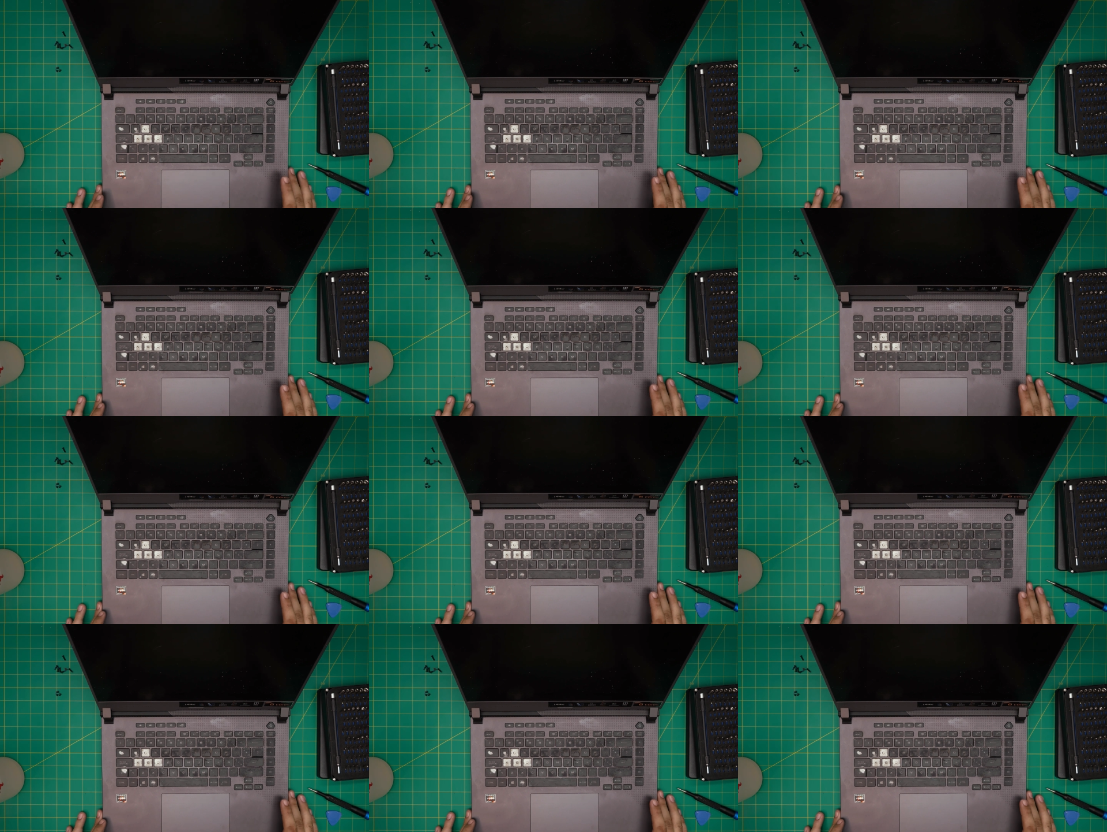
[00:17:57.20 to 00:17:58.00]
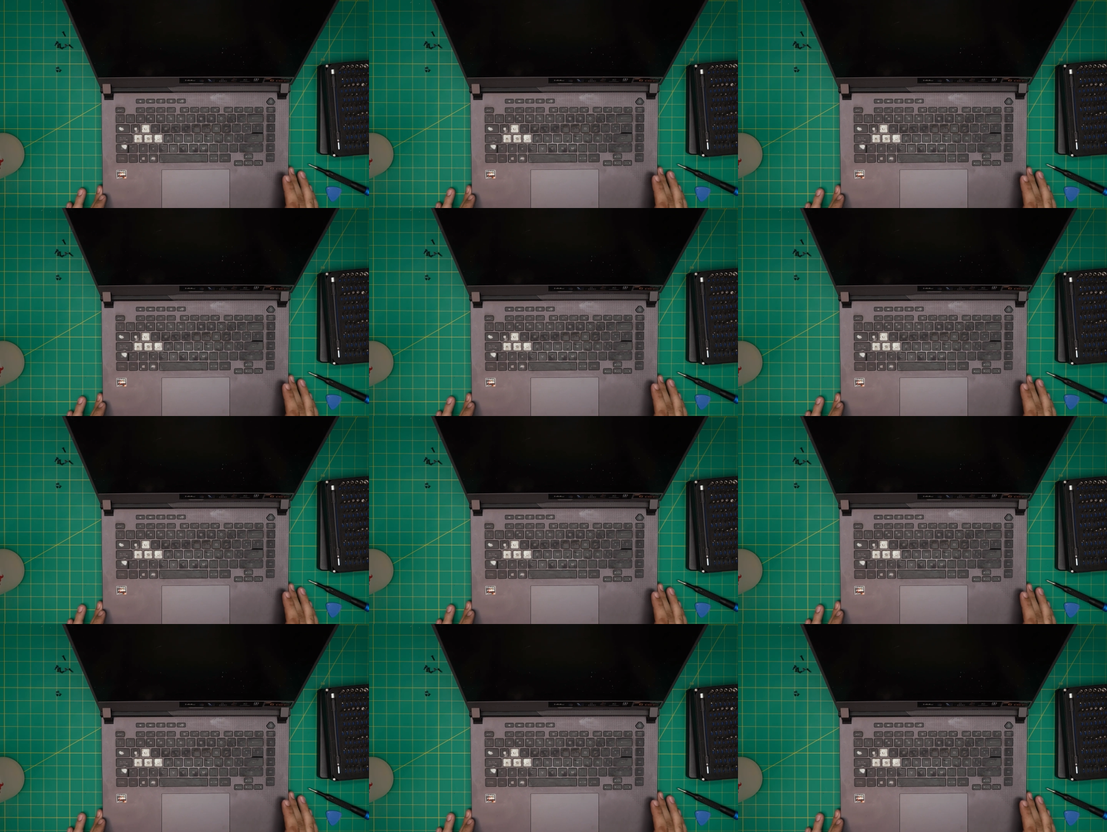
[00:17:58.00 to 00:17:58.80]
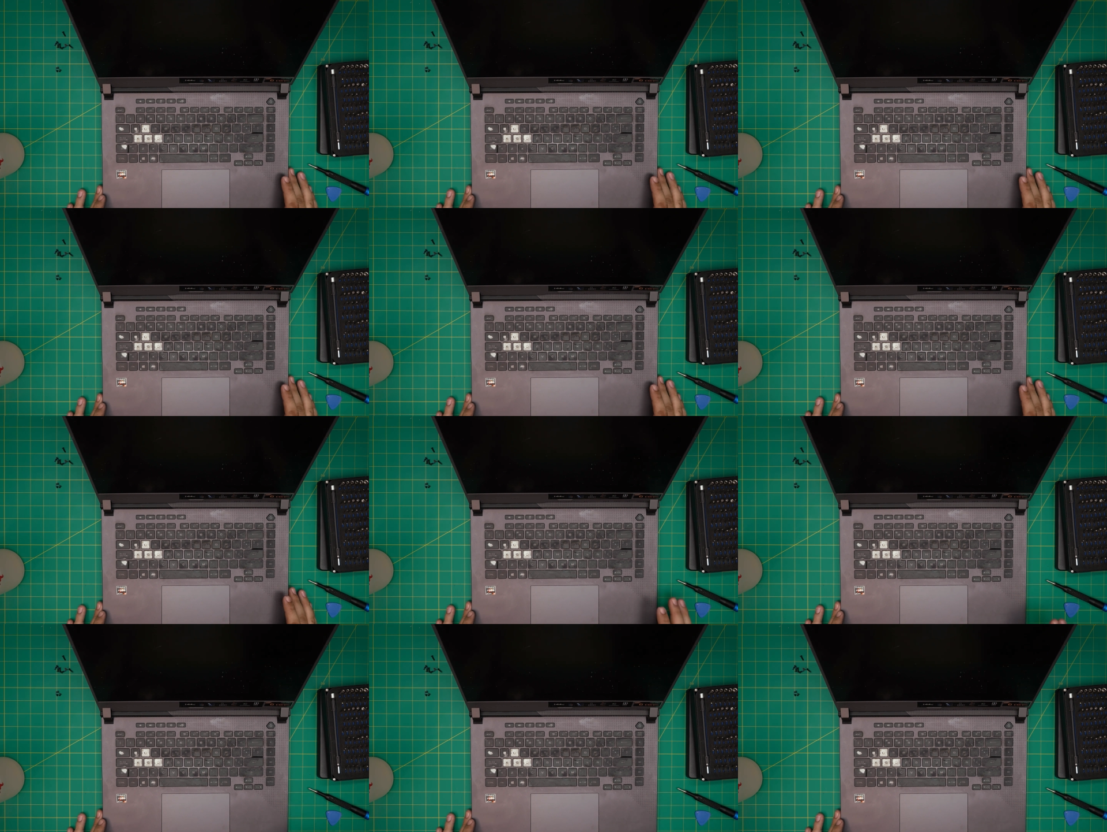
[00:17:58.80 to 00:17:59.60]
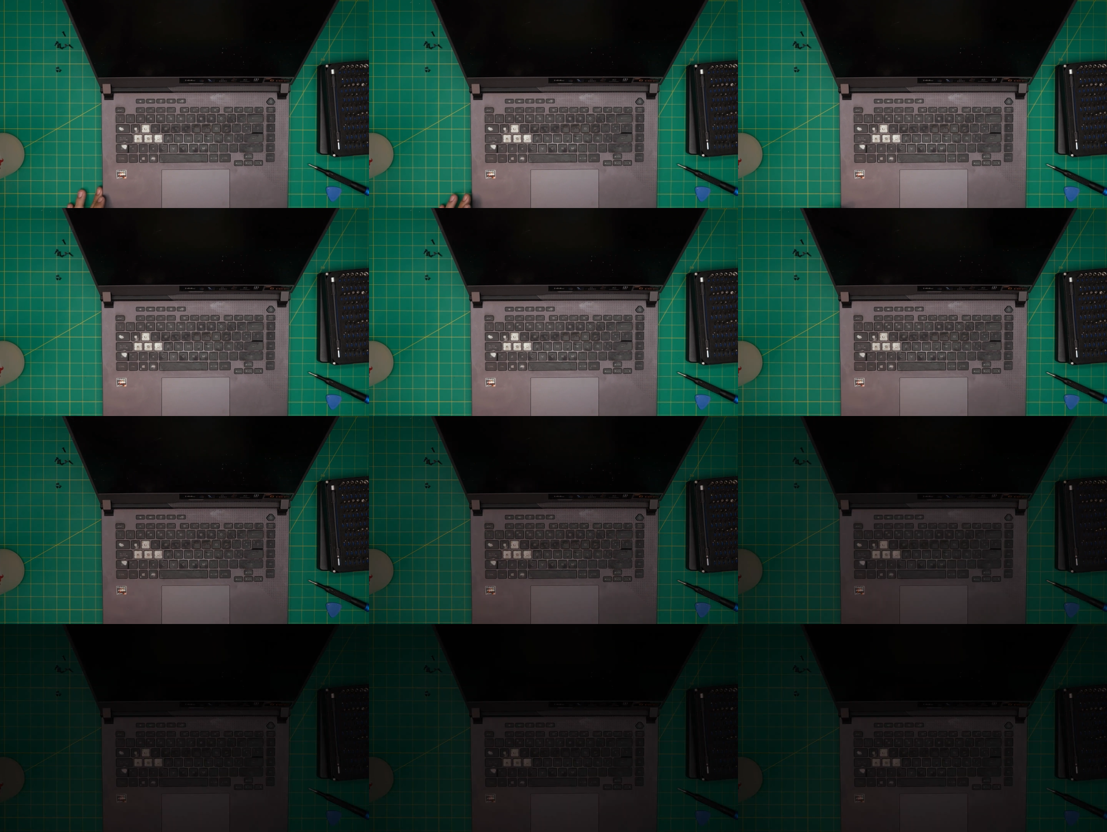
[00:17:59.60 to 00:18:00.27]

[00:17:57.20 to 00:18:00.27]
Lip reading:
(no speaker visible)